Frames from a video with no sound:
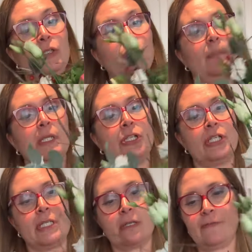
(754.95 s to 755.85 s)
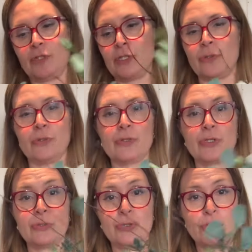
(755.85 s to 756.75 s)
bunches. I've just got
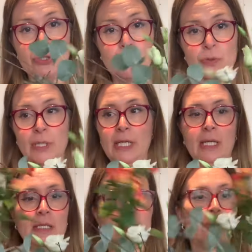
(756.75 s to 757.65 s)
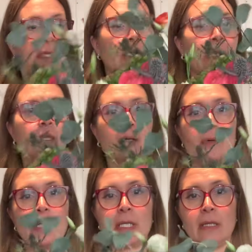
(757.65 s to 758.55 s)
2 here, so I'm going to lay that
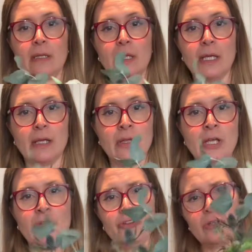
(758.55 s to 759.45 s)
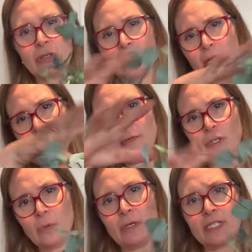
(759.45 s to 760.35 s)
one in there. So you
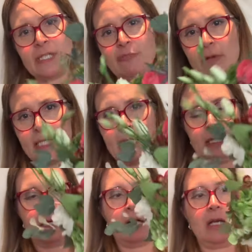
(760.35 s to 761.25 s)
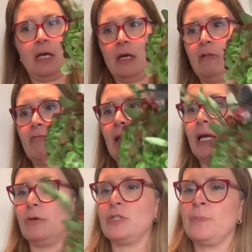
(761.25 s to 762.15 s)
are spreading the colour
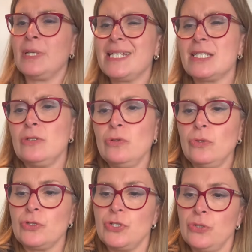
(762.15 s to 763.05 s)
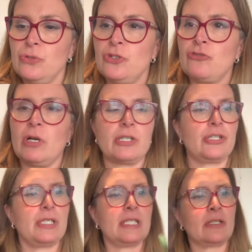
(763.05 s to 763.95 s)
around, but it's not too
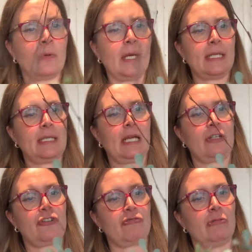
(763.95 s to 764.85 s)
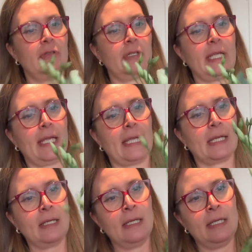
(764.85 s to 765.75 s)
structured. It's quite natural looking
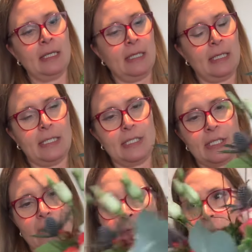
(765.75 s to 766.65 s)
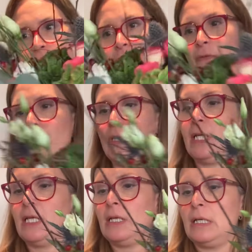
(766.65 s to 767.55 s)
in terms of
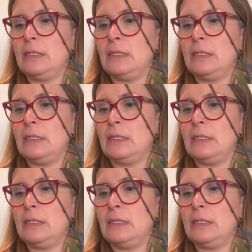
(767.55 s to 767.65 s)
the